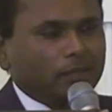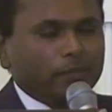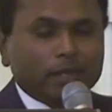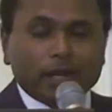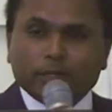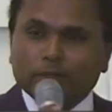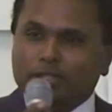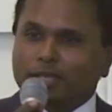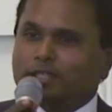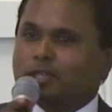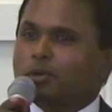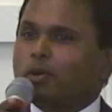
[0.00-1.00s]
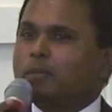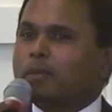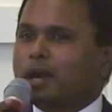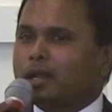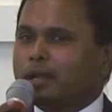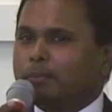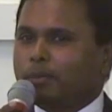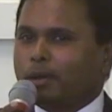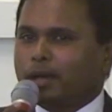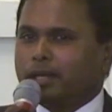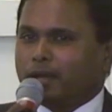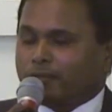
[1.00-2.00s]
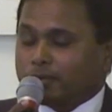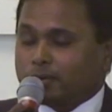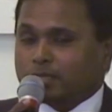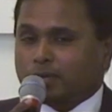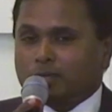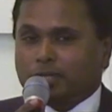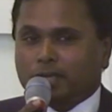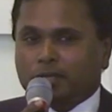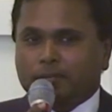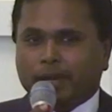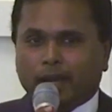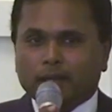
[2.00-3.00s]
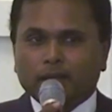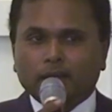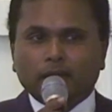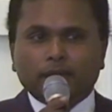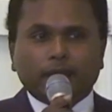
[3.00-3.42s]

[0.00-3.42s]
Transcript: Because you're such a role model employee, of course I will take you back.